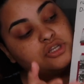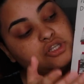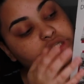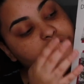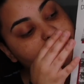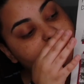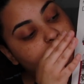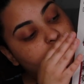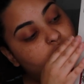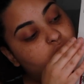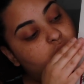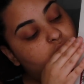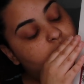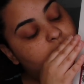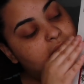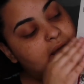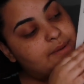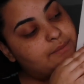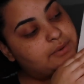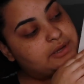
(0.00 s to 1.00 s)
so
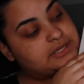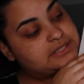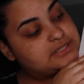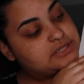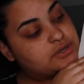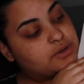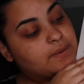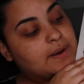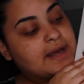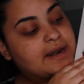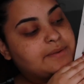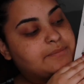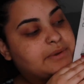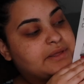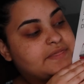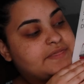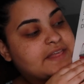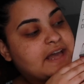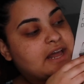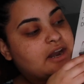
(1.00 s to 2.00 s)
I wanted to go ahead and
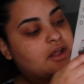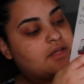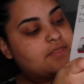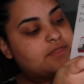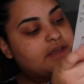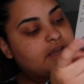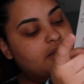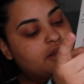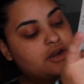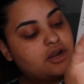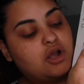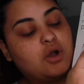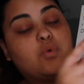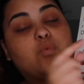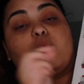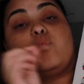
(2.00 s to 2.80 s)
put that on there.